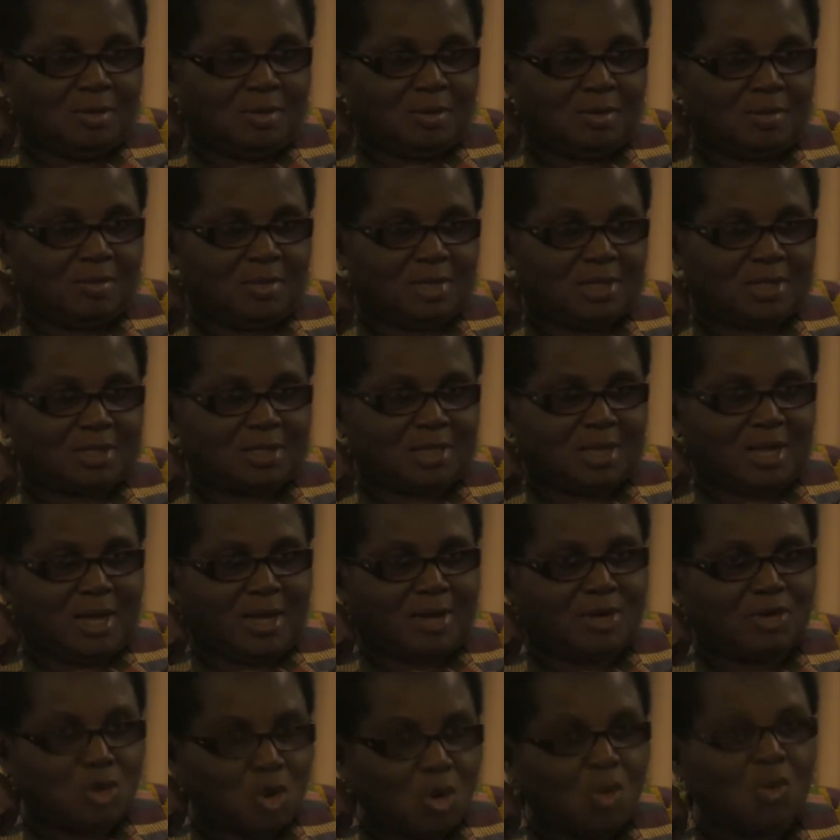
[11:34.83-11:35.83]
But
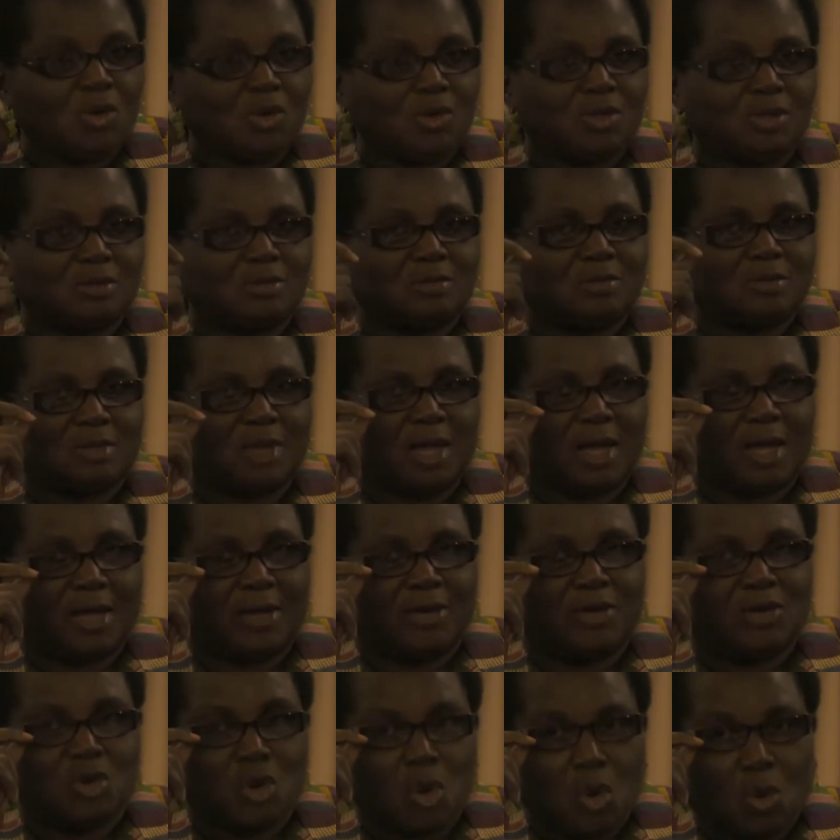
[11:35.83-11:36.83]
I
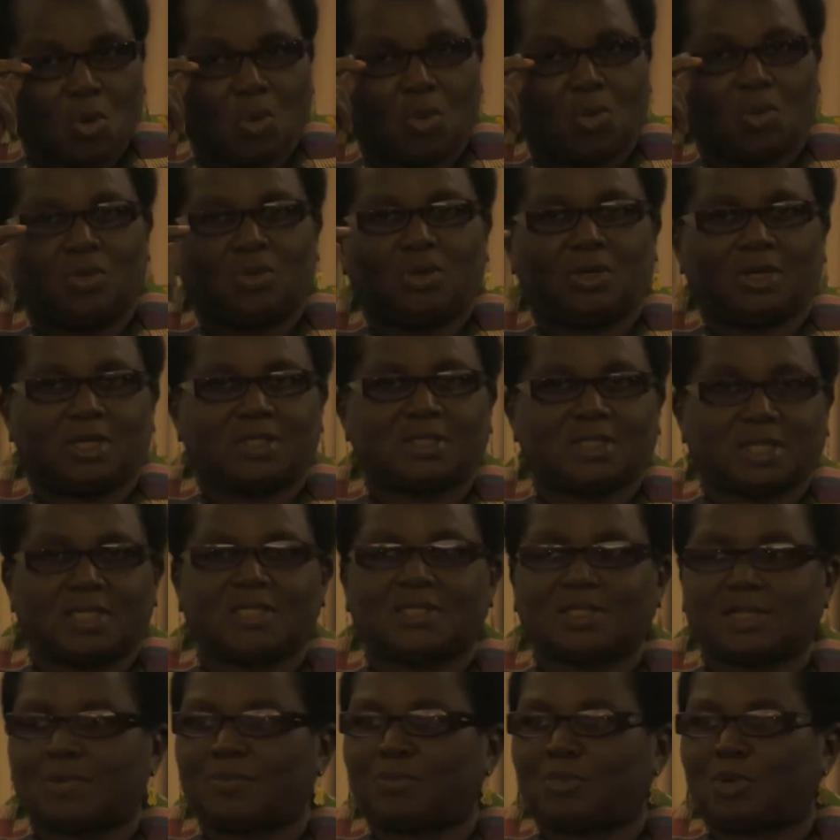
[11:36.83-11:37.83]
know it
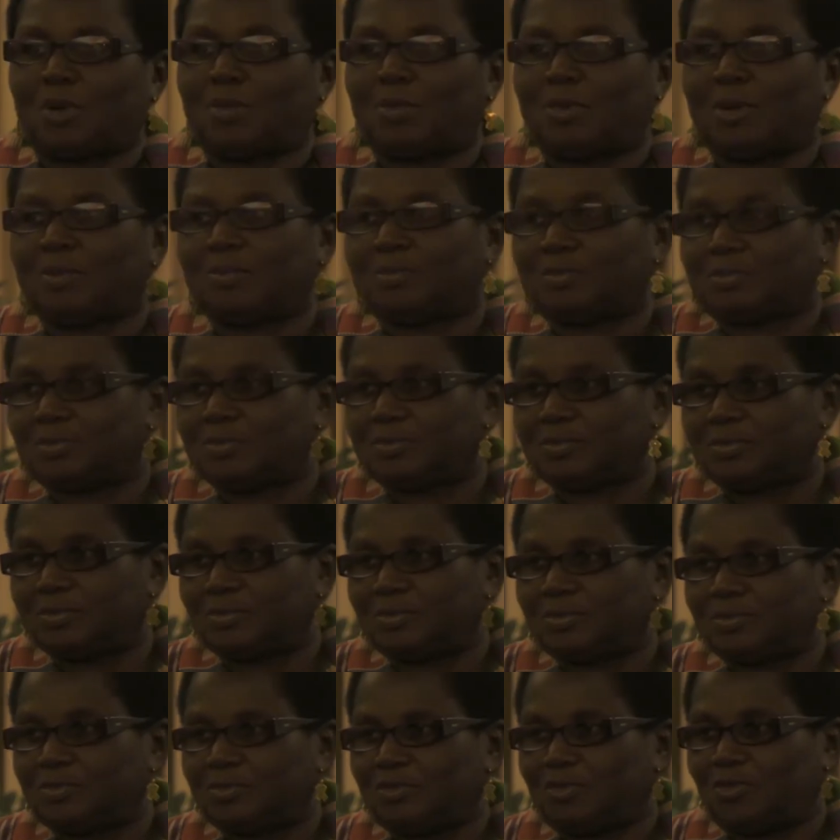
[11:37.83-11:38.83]
is a problem
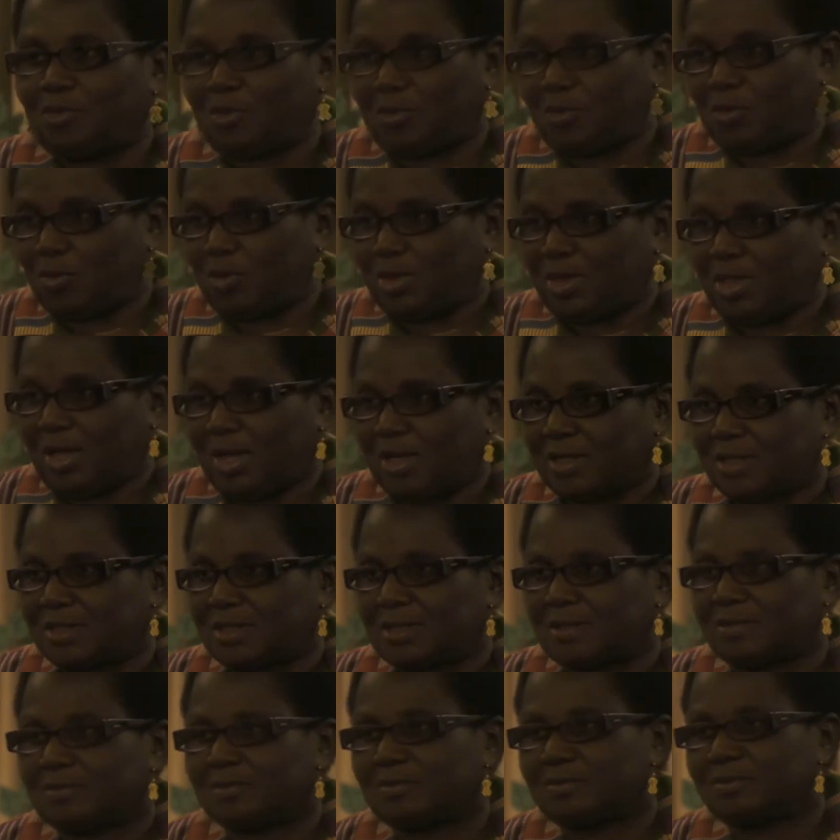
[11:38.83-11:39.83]
with
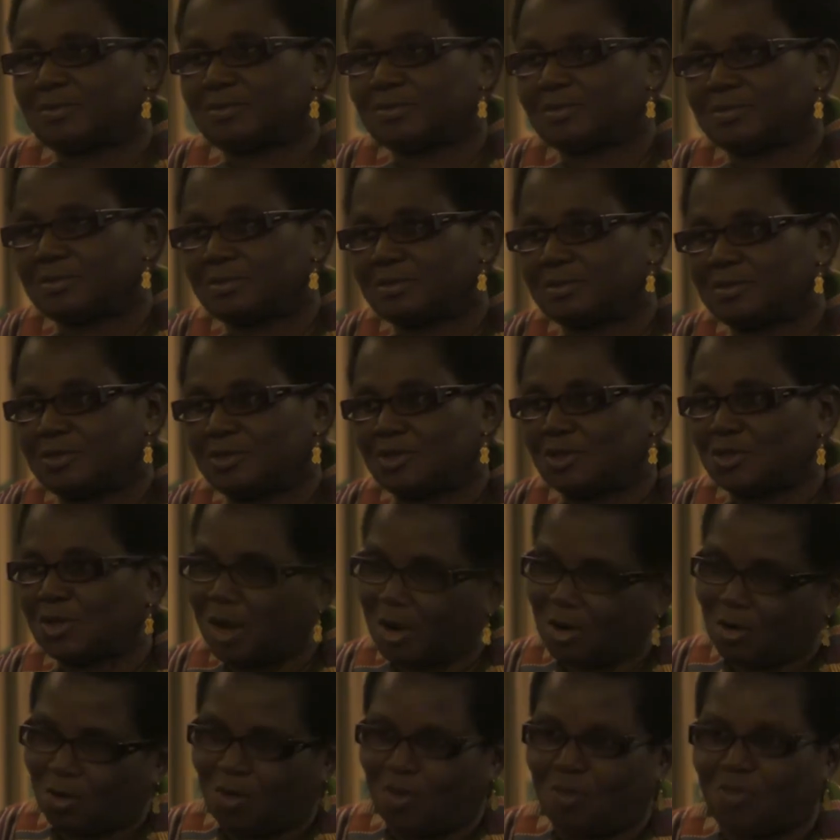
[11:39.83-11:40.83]
us. So
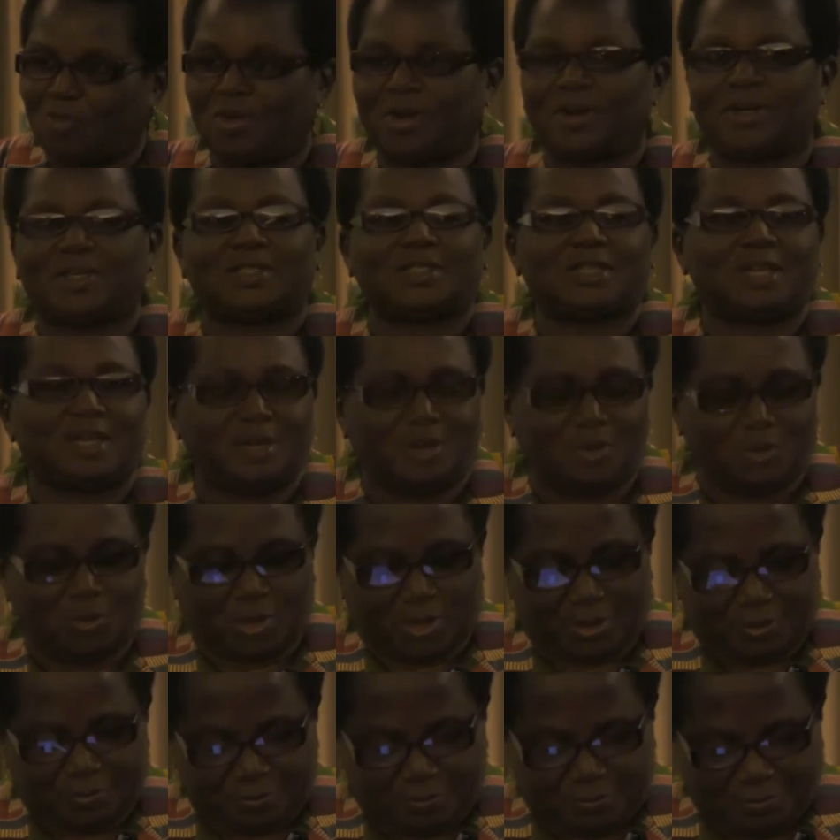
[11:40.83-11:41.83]
I'll offer it
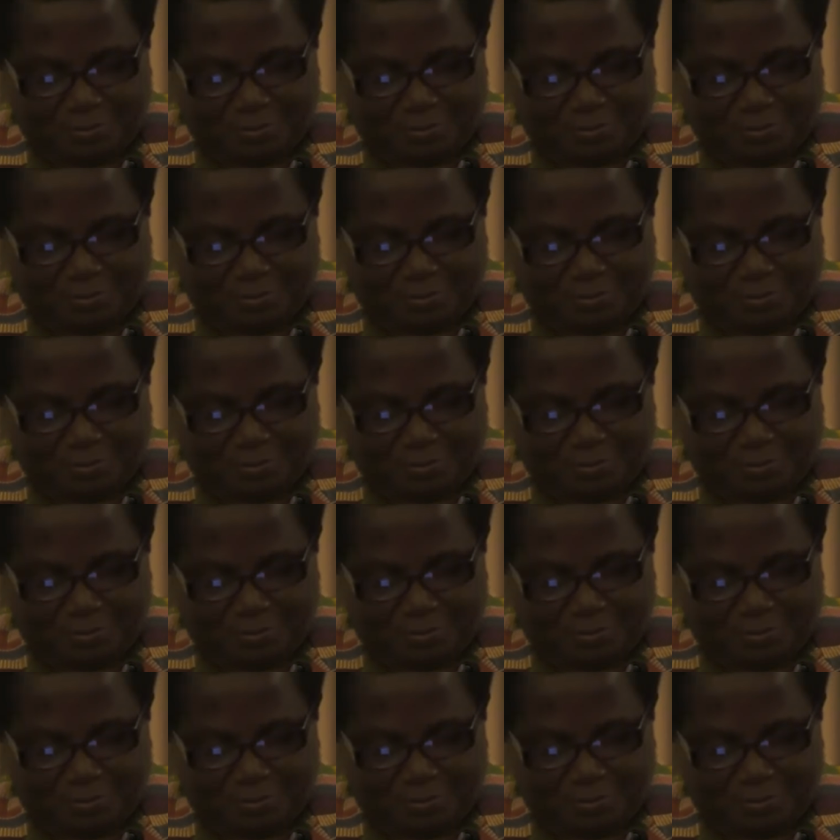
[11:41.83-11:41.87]
anyway.